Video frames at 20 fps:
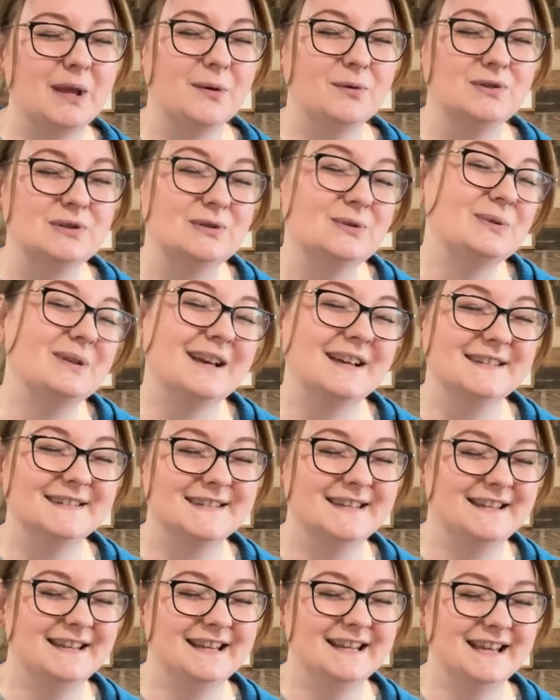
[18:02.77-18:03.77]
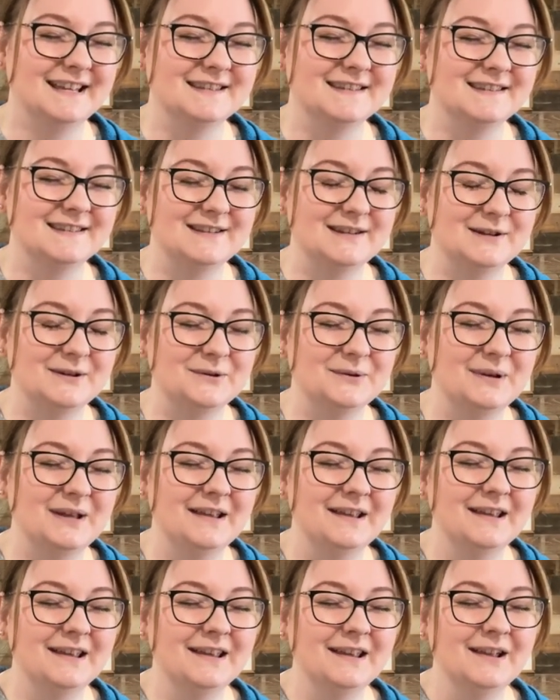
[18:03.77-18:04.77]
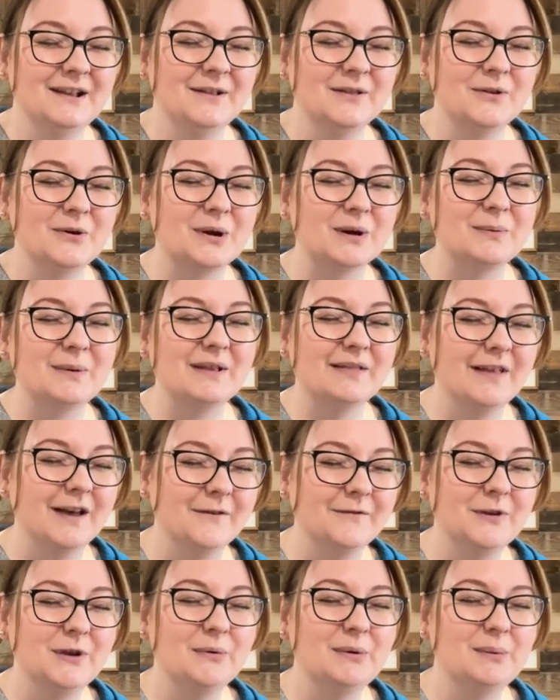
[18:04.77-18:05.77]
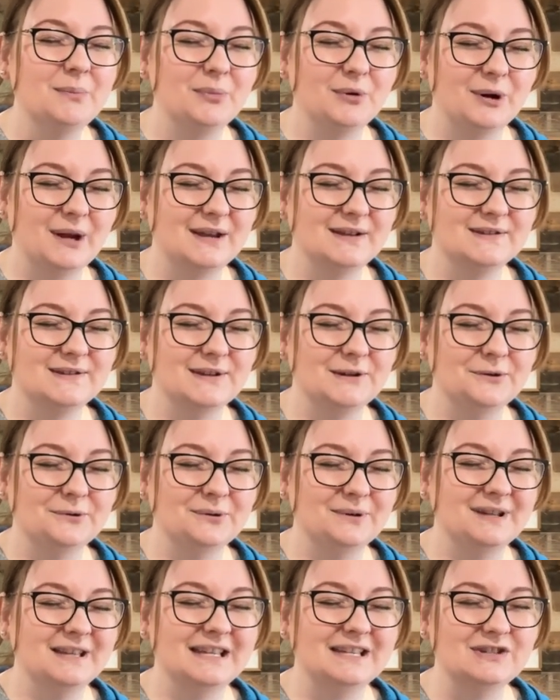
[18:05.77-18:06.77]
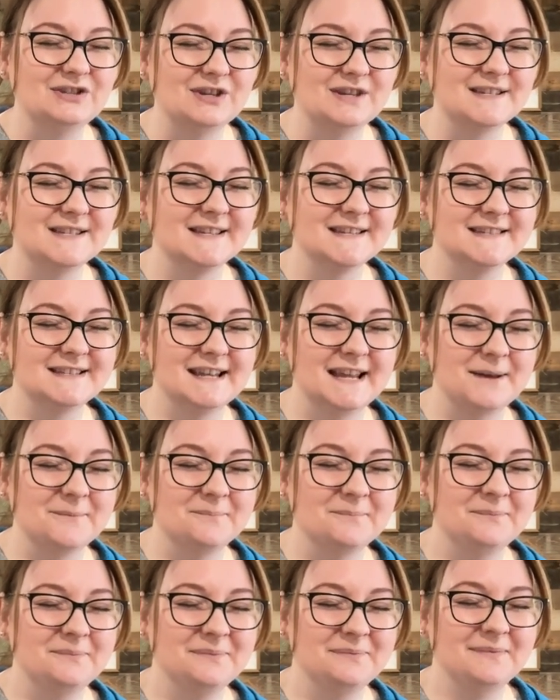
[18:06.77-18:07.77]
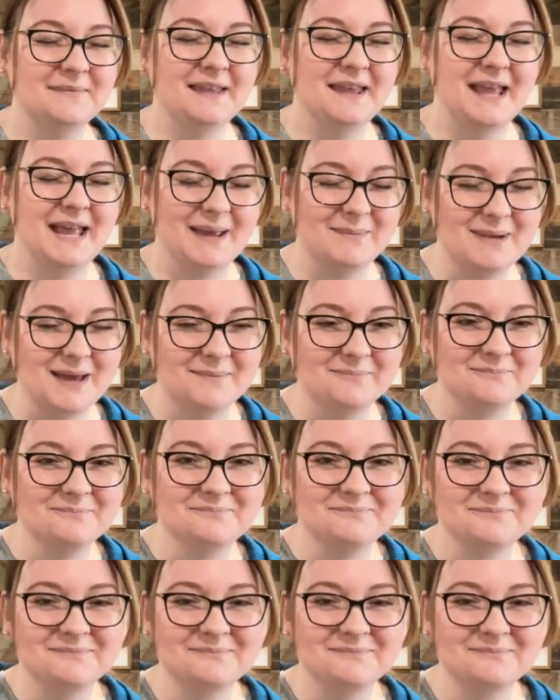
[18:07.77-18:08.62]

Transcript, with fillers: we do not sin against you. Lord, we love you and praise you. In Jesus' name, amen.